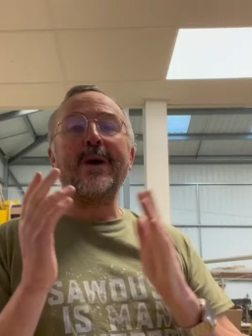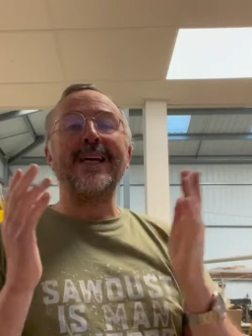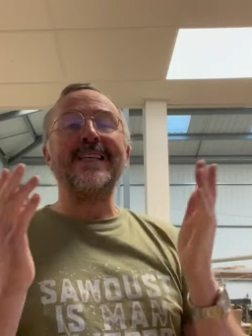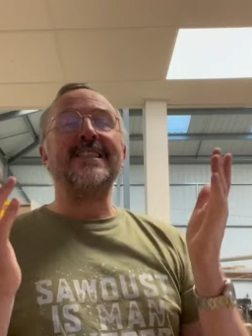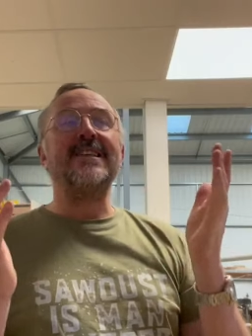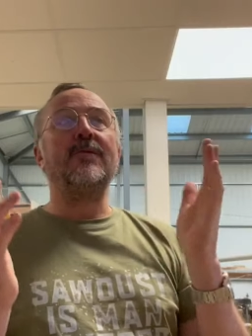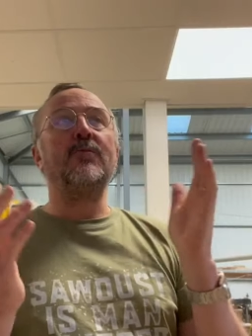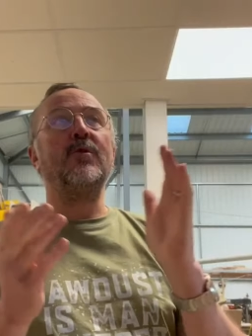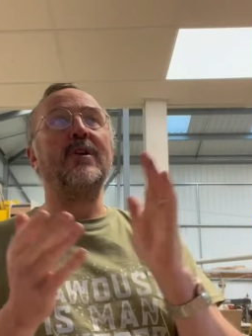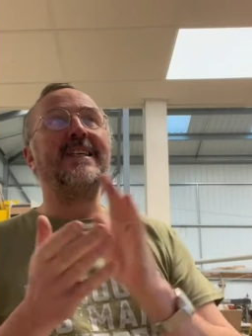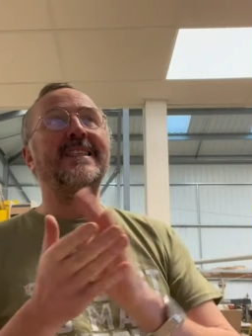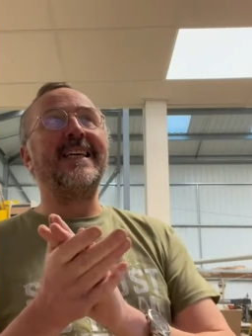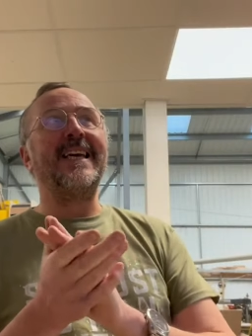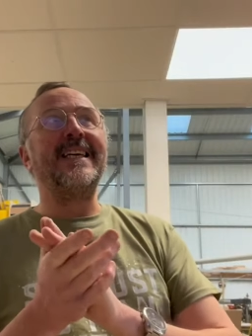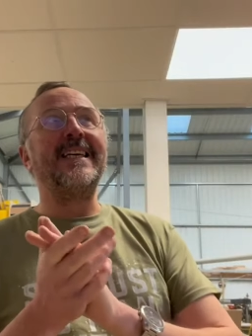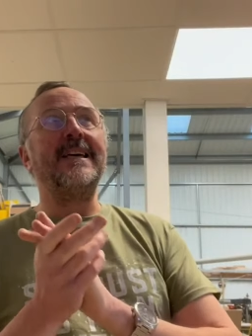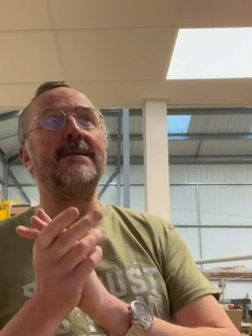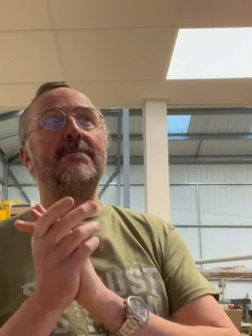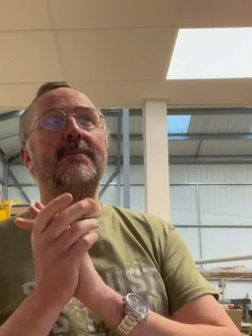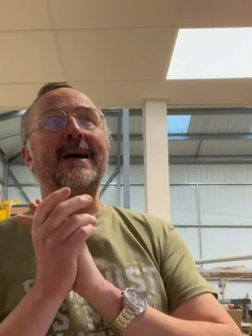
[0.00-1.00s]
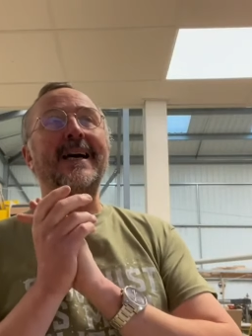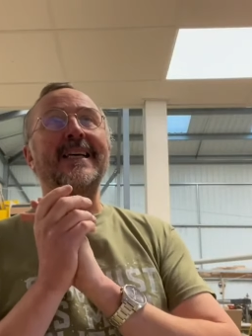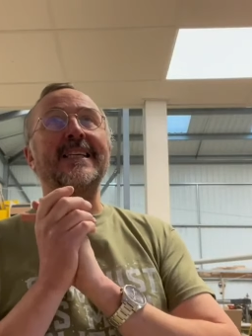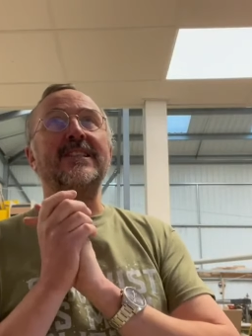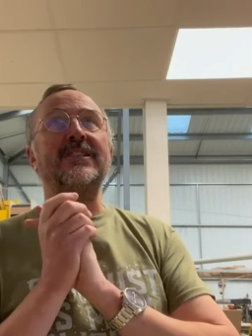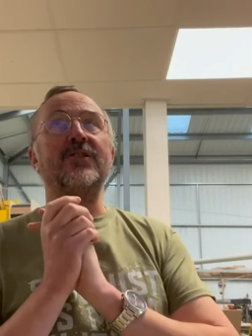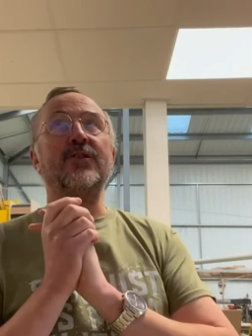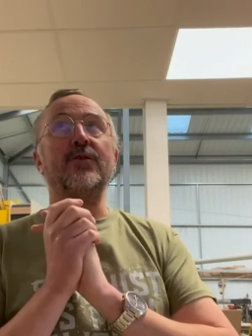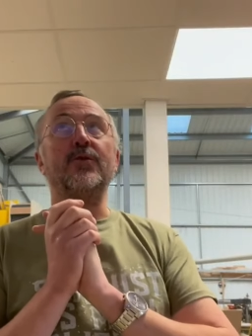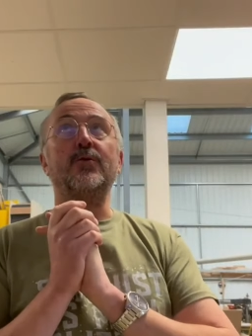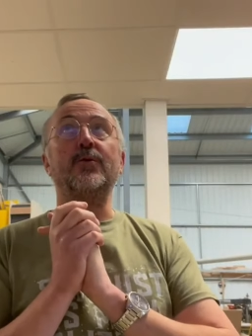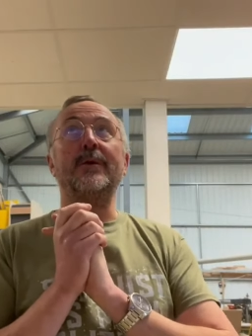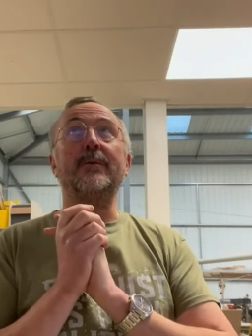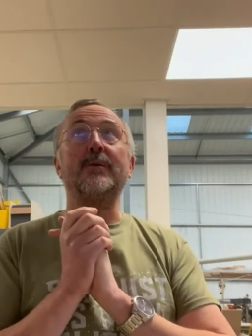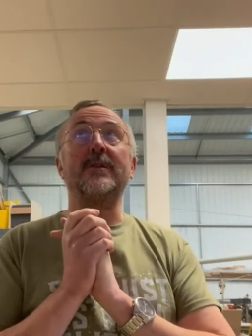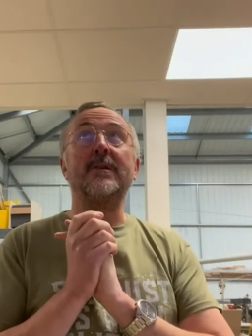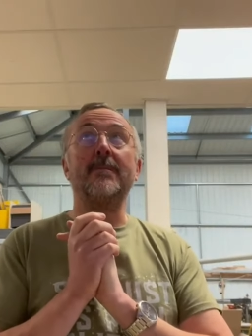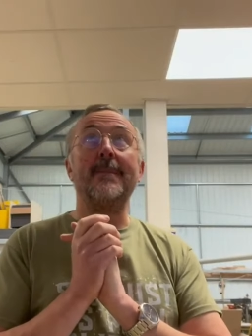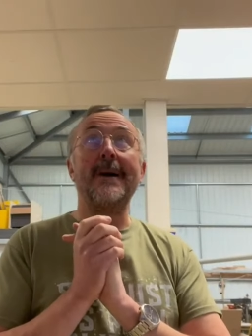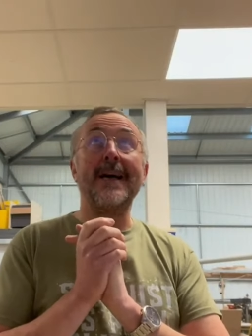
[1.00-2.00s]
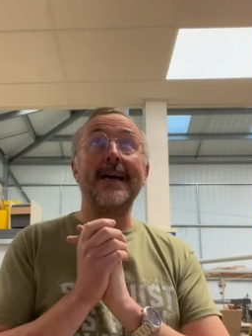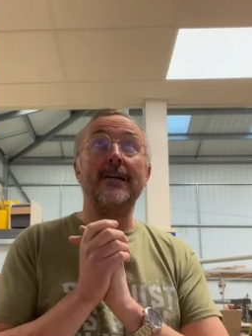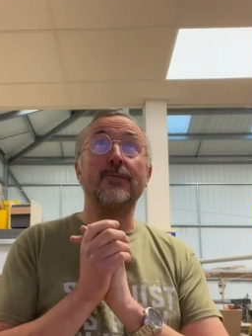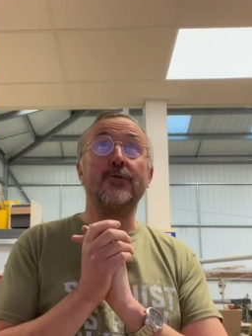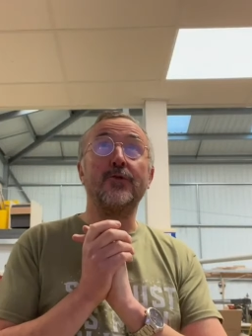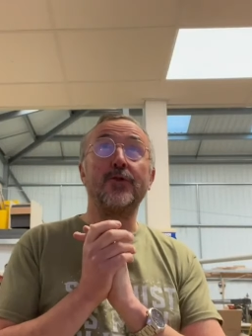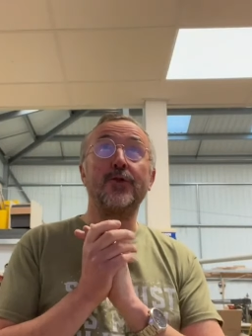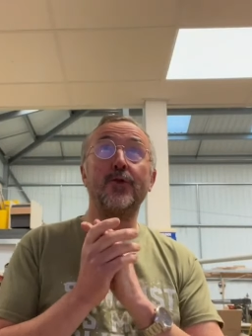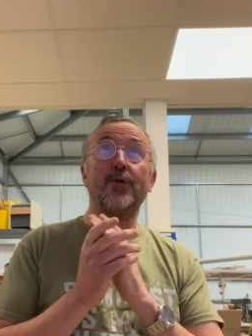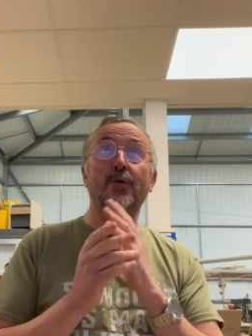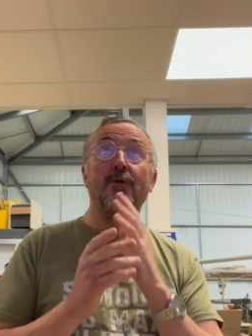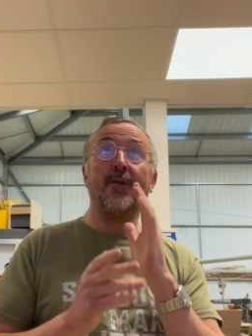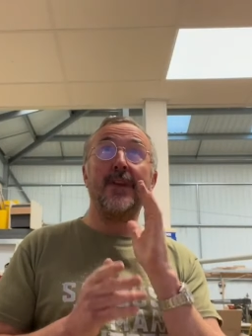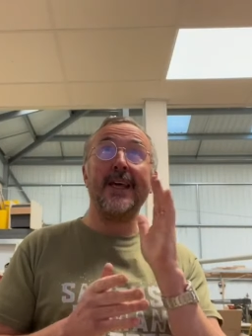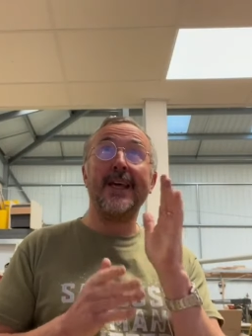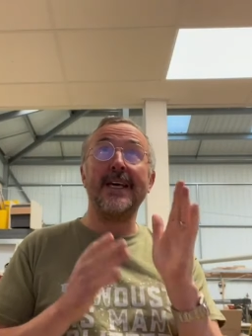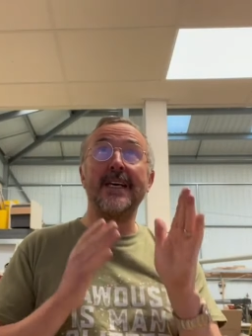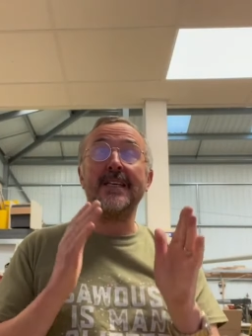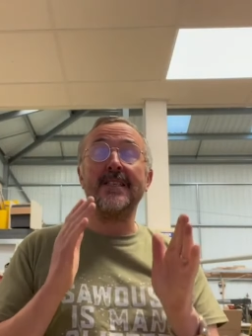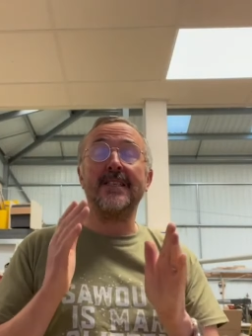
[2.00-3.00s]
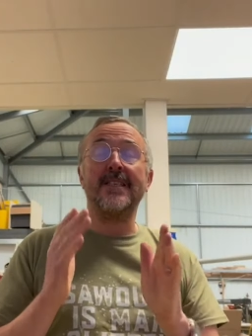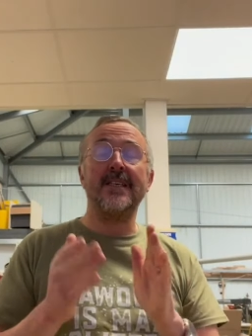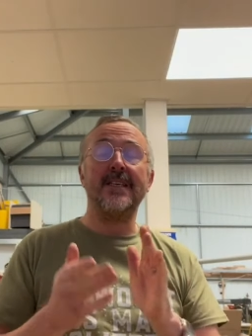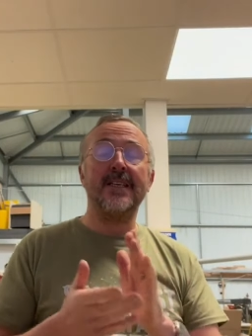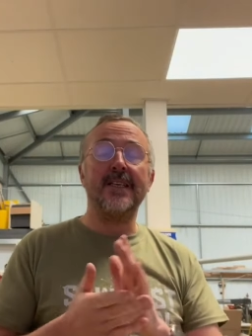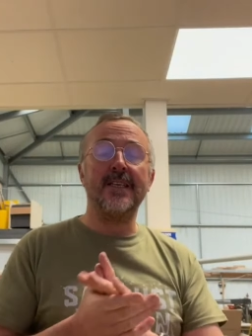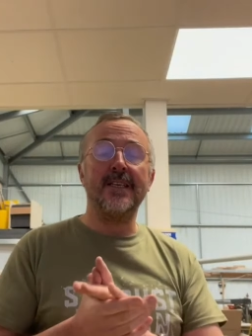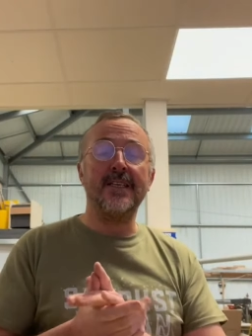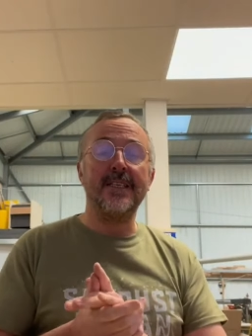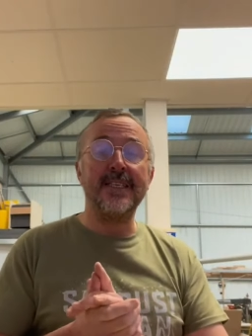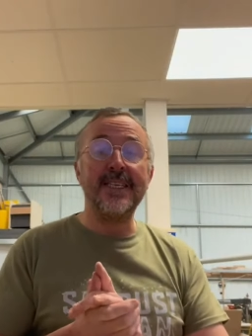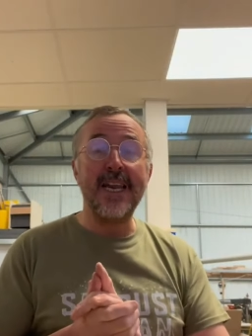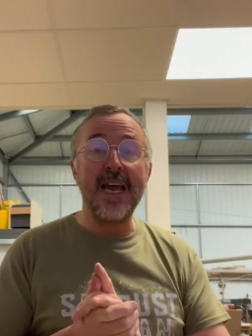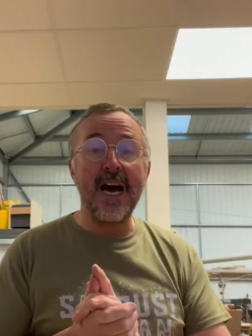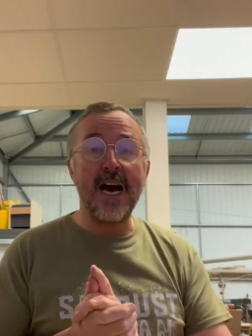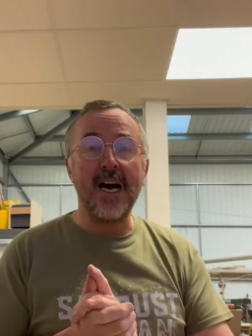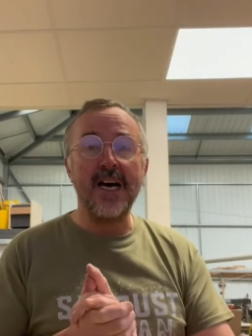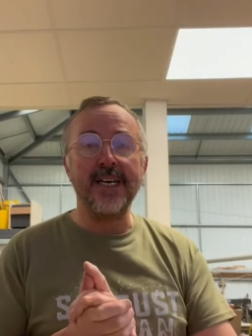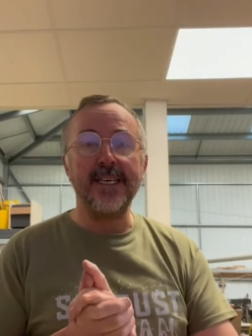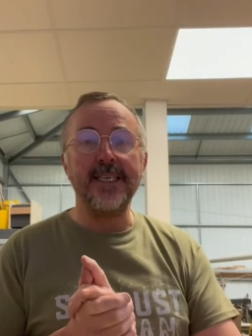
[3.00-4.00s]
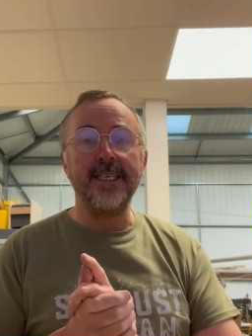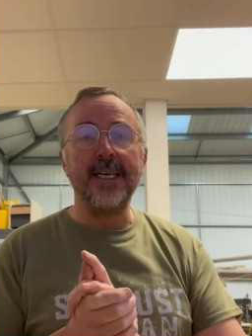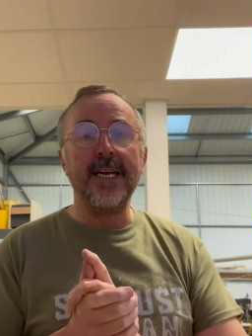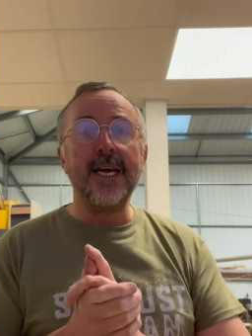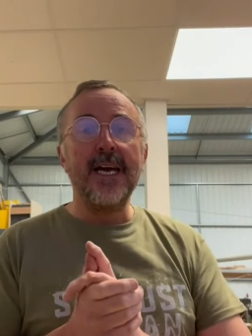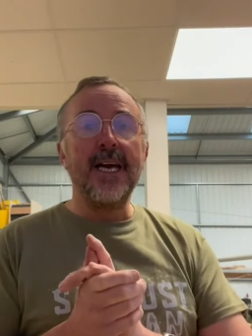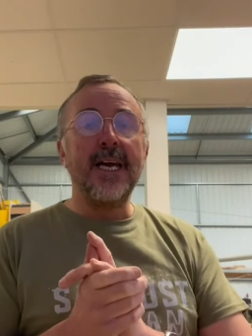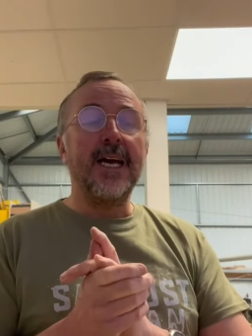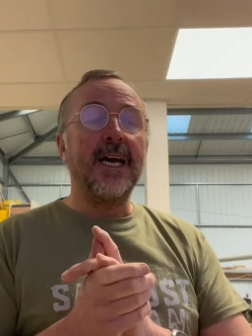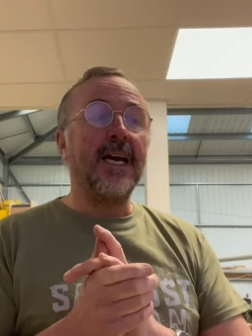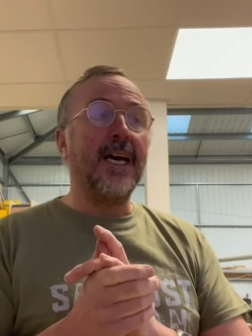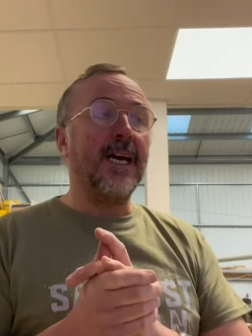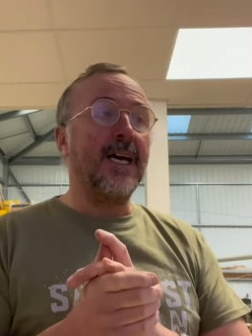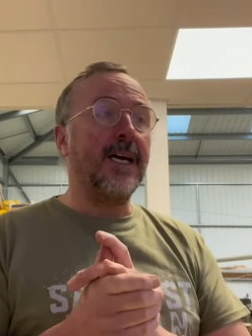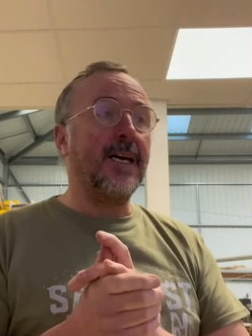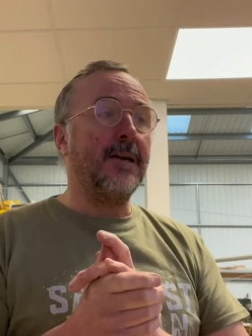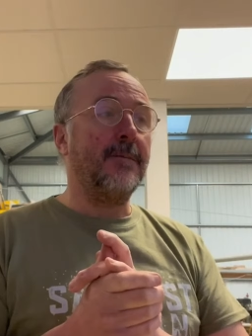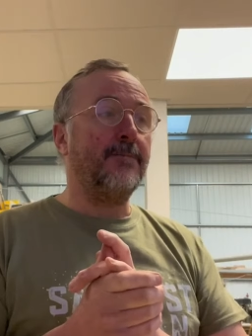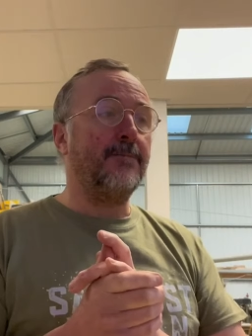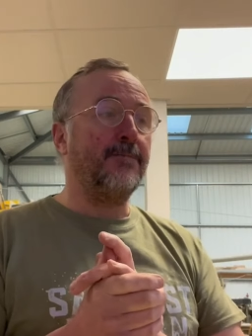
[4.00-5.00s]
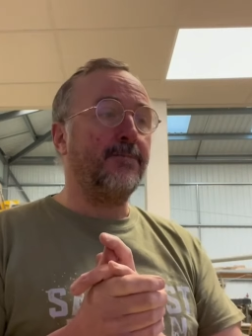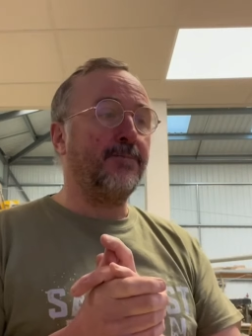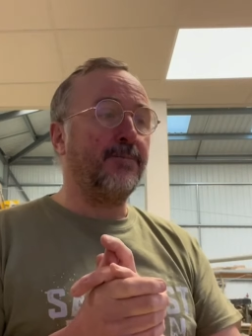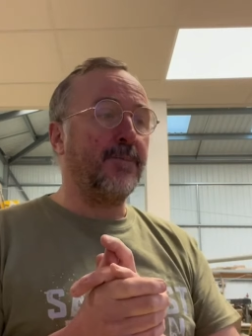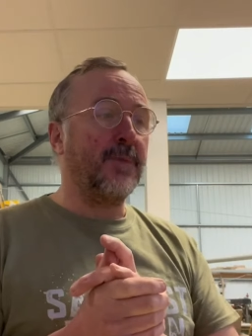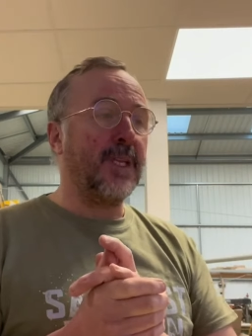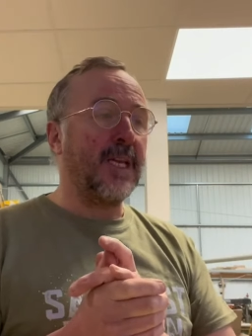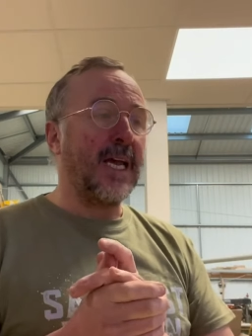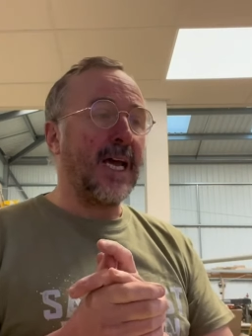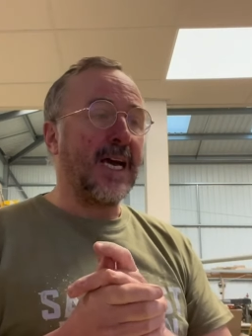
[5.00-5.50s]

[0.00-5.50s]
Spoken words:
Okay, so I'm going to take you back to, it was about 2009.